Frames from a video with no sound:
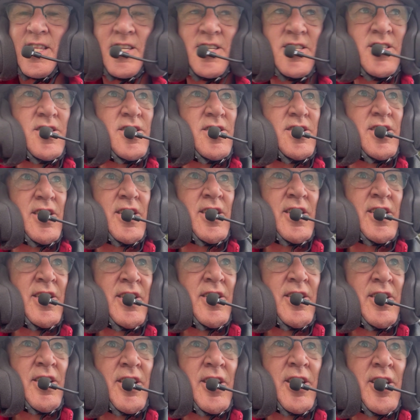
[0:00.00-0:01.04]
This is an
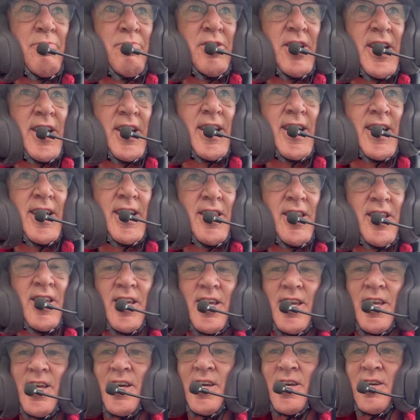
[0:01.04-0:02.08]
update on
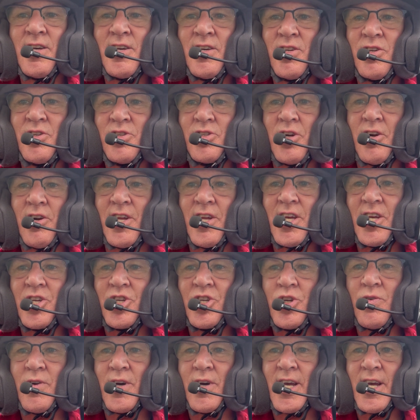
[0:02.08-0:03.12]
the starting
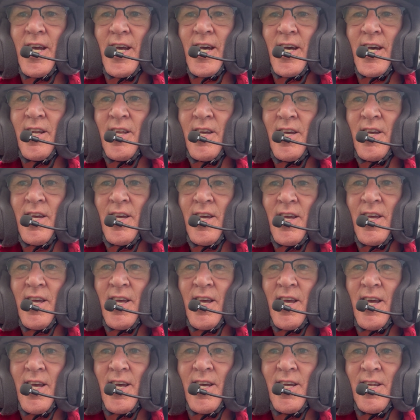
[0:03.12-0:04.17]
issue I had.
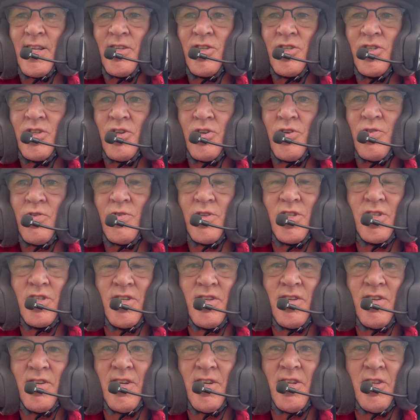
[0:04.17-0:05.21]
And so
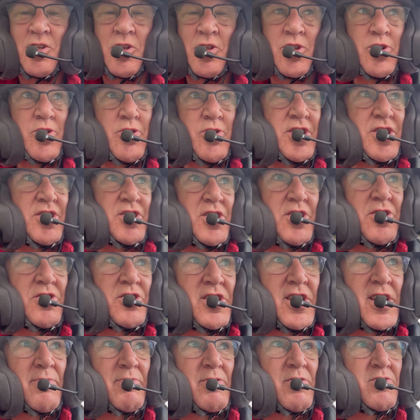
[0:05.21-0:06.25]
it's in the 30s here
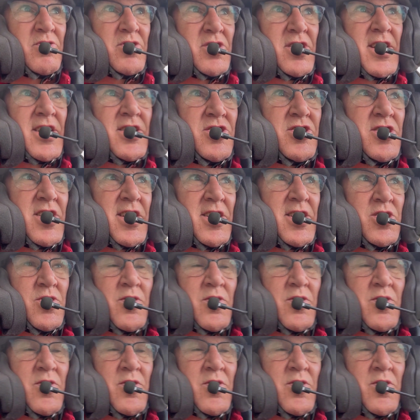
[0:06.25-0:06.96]
today, but it was a nice day.